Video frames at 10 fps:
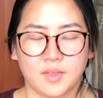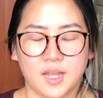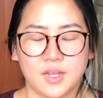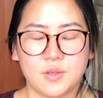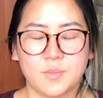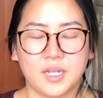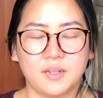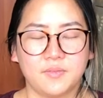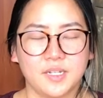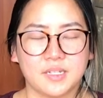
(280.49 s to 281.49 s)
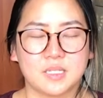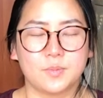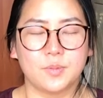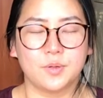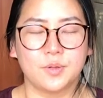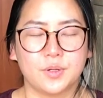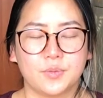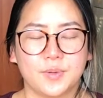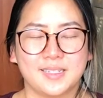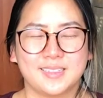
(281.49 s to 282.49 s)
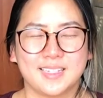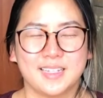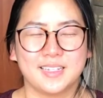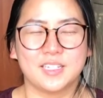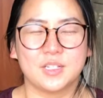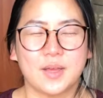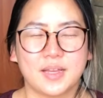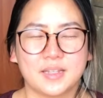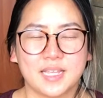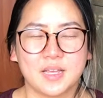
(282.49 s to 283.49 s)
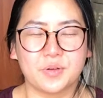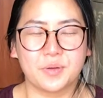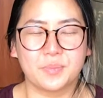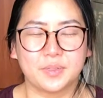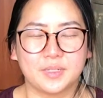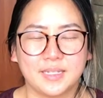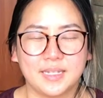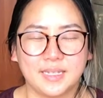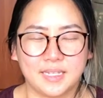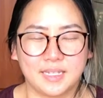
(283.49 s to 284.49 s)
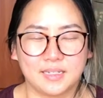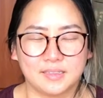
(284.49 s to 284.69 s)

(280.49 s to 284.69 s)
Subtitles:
And you might even explore what it's like to exhale completely.